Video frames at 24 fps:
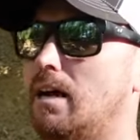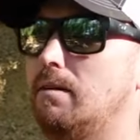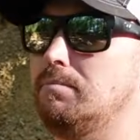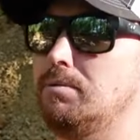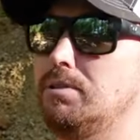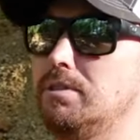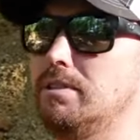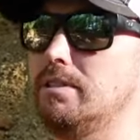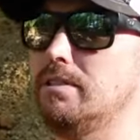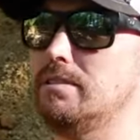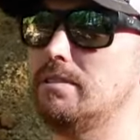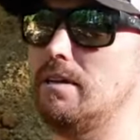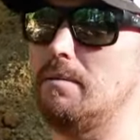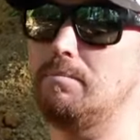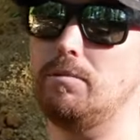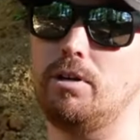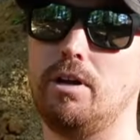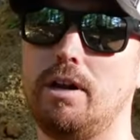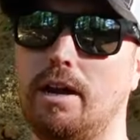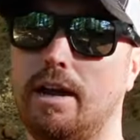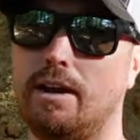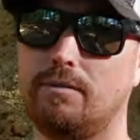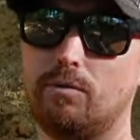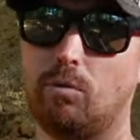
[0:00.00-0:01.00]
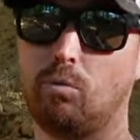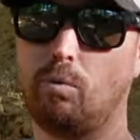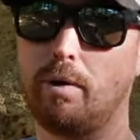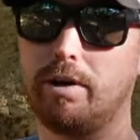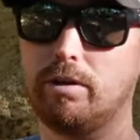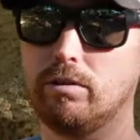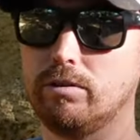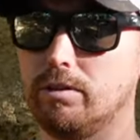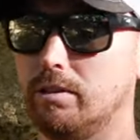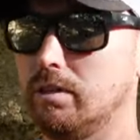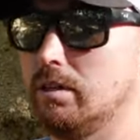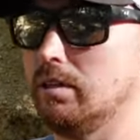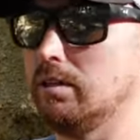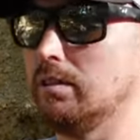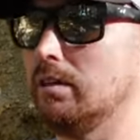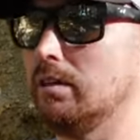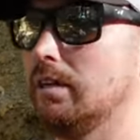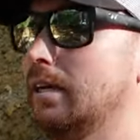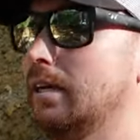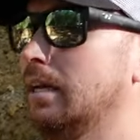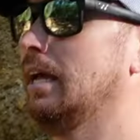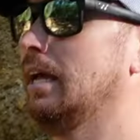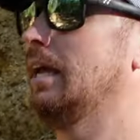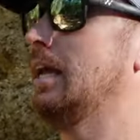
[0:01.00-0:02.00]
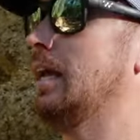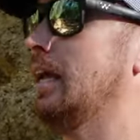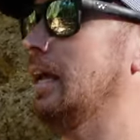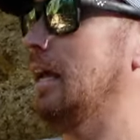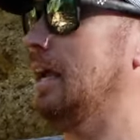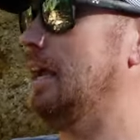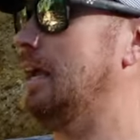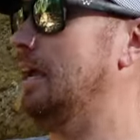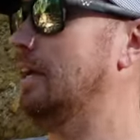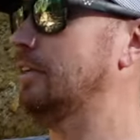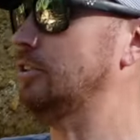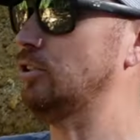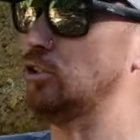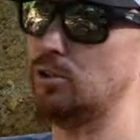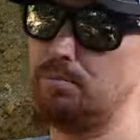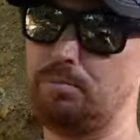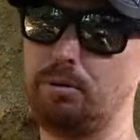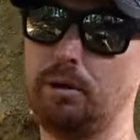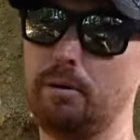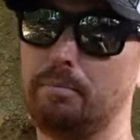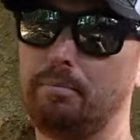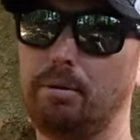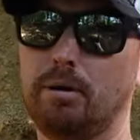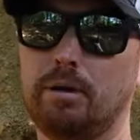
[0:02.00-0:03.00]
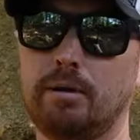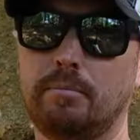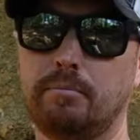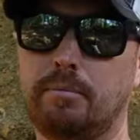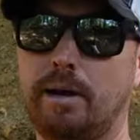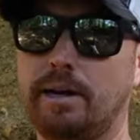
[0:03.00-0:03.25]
option is I'm going to have a well dug and just put a pump